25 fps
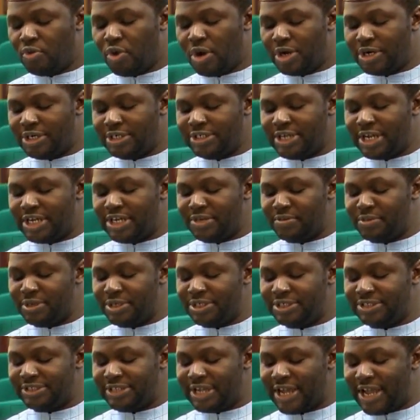Also
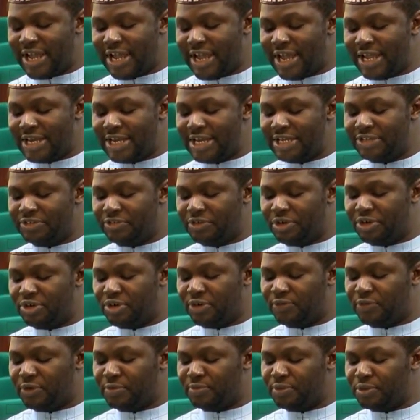worried that the minister
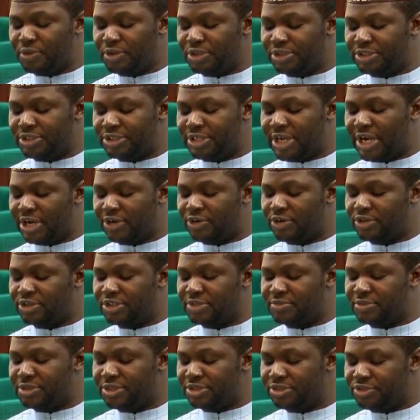alleged reign of
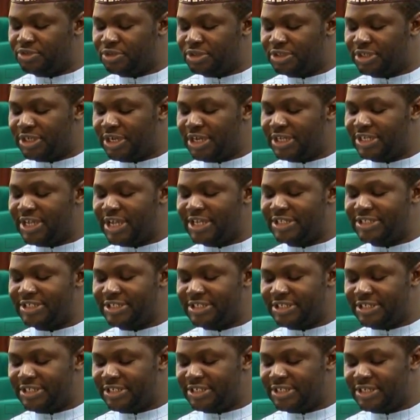impunity across the ministry,
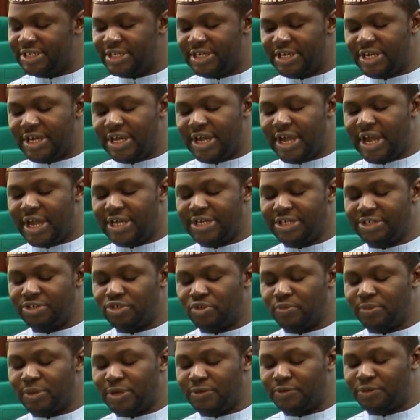agency,
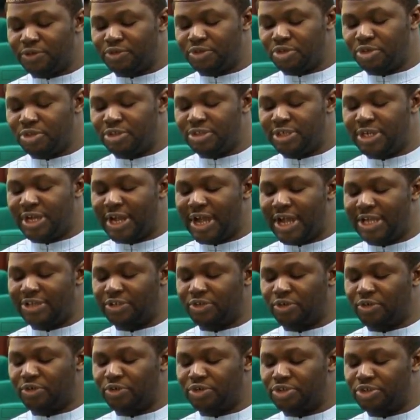and its supervision
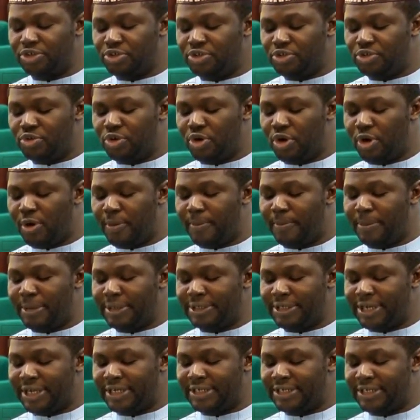has continued
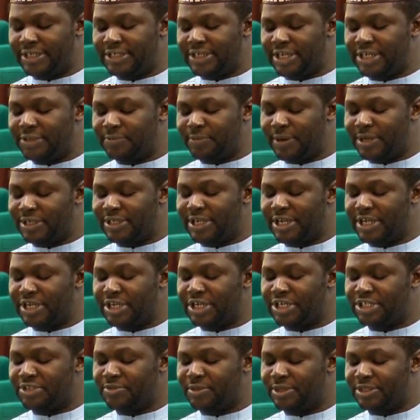unabated
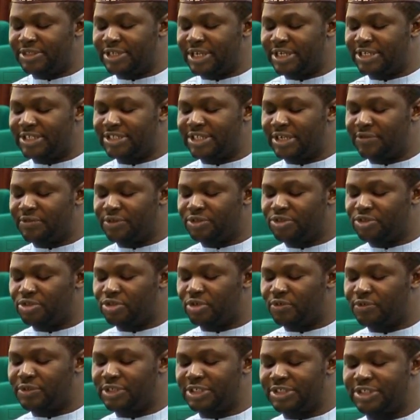despite engagement and
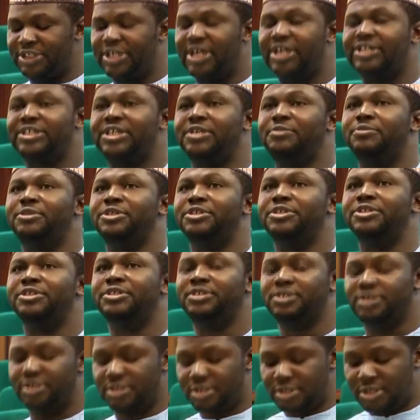intervention of the National
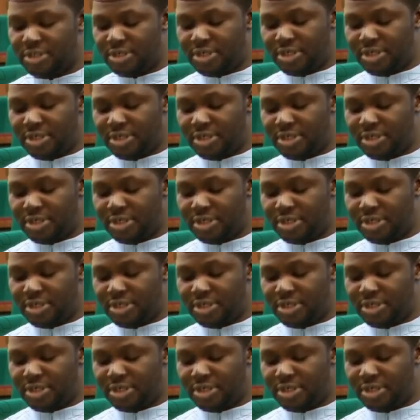Assembly.